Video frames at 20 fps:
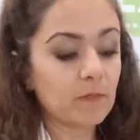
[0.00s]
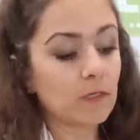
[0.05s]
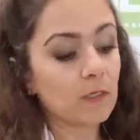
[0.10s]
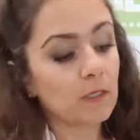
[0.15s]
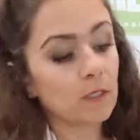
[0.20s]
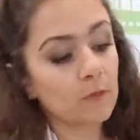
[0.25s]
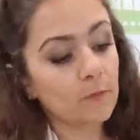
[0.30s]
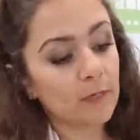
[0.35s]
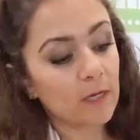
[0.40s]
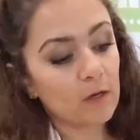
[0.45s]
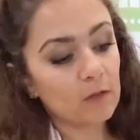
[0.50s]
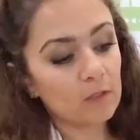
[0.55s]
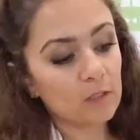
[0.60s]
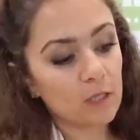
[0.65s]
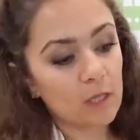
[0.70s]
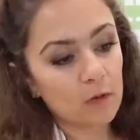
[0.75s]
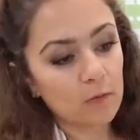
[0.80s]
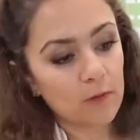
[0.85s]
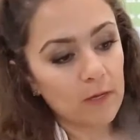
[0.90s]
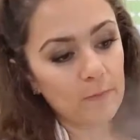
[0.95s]
A little bit goes a
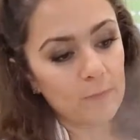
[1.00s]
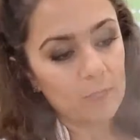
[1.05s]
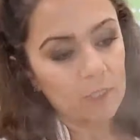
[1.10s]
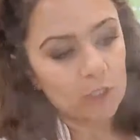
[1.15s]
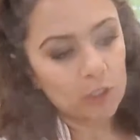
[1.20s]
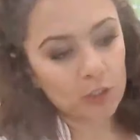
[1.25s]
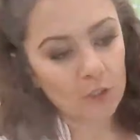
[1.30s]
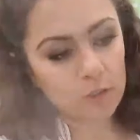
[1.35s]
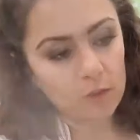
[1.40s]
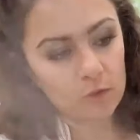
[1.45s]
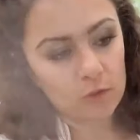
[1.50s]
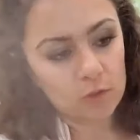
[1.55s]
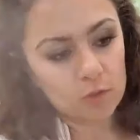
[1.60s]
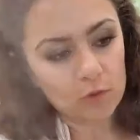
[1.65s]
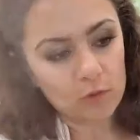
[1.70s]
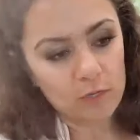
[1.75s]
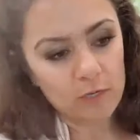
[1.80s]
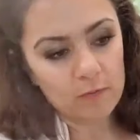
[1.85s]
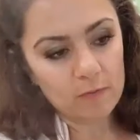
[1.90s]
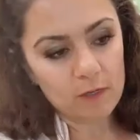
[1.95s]
long way. Make sure you
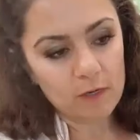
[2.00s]
scrape